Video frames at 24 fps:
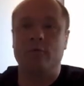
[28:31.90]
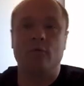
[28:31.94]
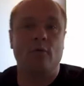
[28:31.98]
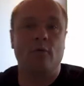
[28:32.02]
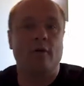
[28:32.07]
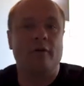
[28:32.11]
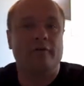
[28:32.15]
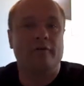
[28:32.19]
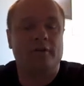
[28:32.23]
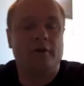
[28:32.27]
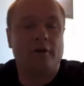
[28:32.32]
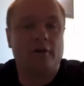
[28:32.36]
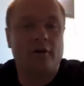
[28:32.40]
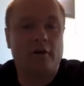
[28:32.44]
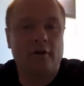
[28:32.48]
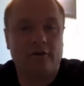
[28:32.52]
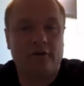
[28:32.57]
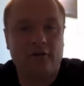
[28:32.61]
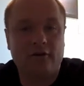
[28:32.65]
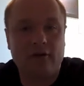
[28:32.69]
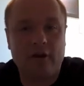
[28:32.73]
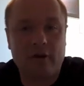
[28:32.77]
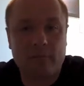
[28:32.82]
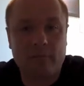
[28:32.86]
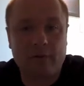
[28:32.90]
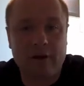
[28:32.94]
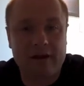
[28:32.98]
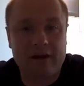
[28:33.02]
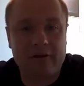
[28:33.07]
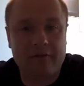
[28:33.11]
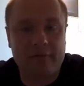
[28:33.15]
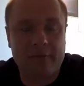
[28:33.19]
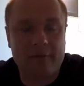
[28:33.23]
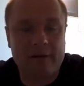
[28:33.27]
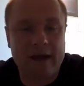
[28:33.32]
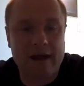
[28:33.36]
of an Earth-like
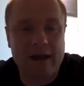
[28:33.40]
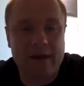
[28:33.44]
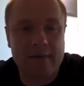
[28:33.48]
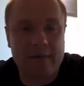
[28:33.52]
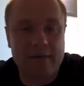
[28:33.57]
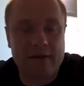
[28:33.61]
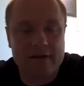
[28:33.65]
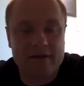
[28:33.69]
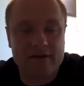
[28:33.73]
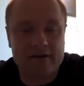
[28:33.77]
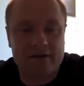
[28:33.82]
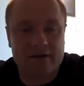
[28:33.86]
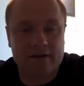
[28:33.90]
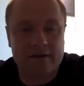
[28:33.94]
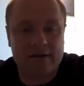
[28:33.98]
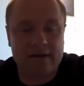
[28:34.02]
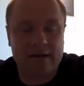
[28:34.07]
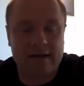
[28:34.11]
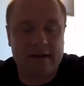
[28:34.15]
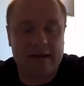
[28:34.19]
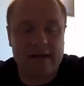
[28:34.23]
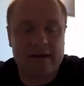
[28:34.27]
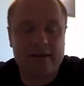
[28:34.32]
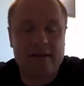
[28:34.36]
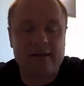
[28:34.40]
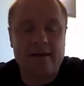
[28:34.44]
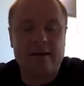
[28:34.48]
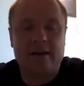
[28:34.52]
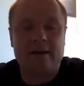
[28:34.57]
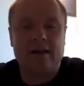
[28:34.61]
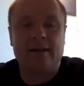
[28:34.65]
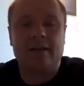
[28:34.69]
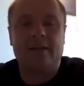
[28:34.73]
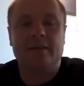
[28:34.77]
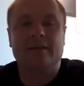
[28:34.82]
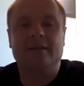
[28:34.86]
planet from an animation again.
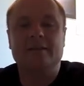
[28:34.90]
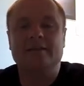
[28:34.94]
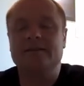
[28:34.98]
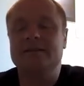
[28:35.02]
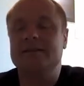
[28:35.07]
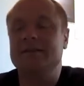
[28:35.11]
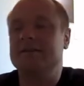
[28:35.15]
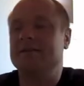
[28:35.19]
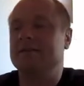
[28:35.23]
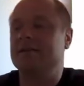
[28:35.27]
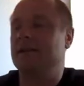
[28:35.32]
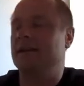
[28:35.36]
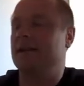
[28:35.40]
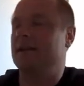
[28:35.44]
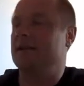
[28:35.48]
This is an